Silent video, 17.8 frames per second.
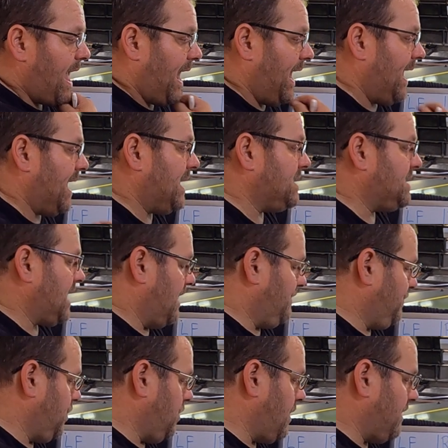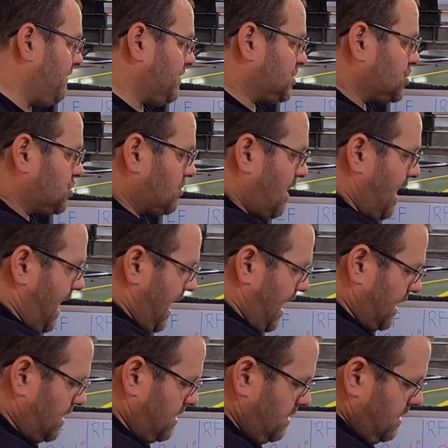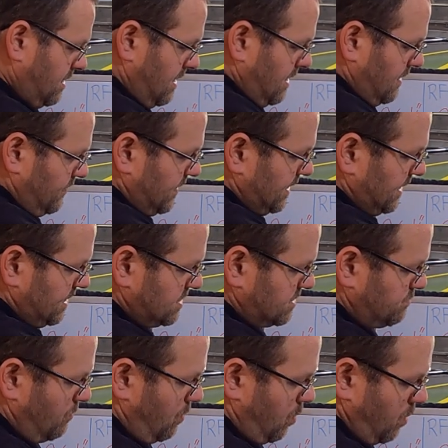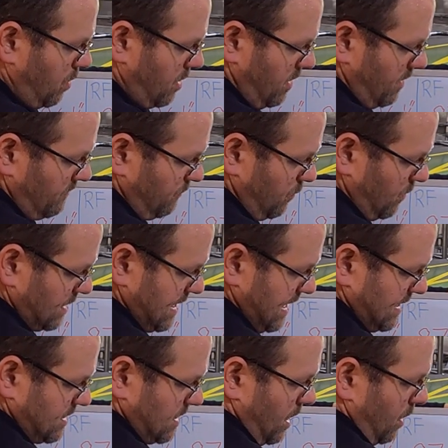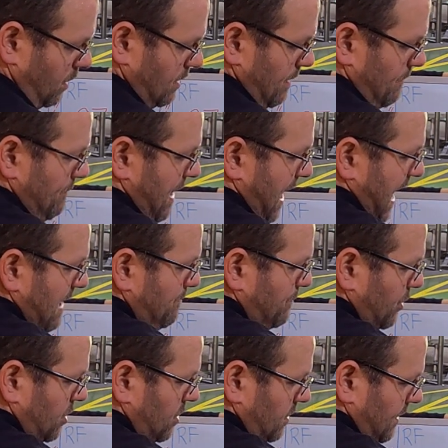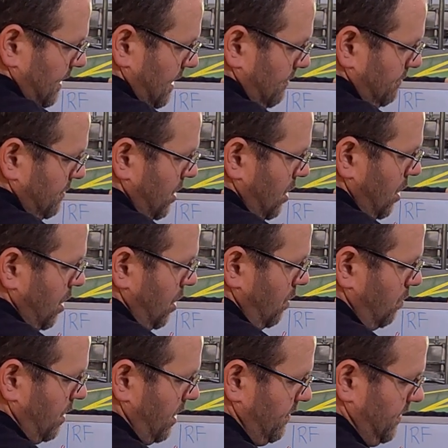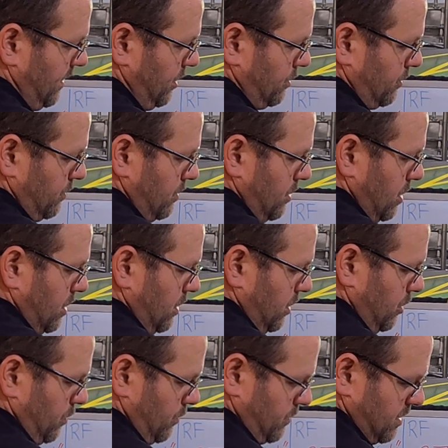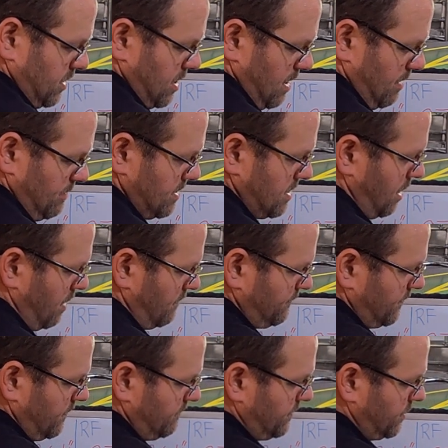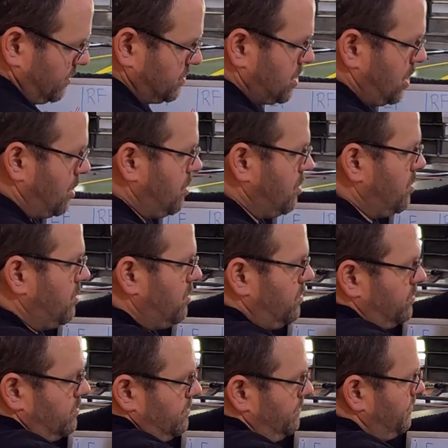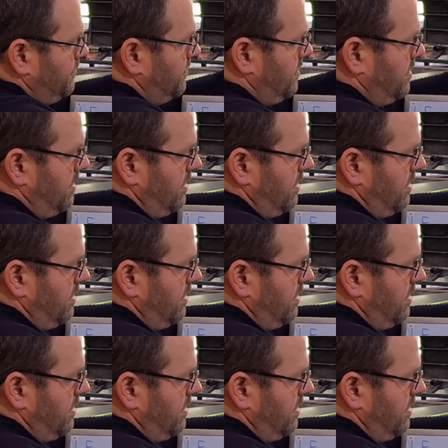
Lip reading: And if you have a track that is more of what I'd call a paperclip, where that you're coming off of the turn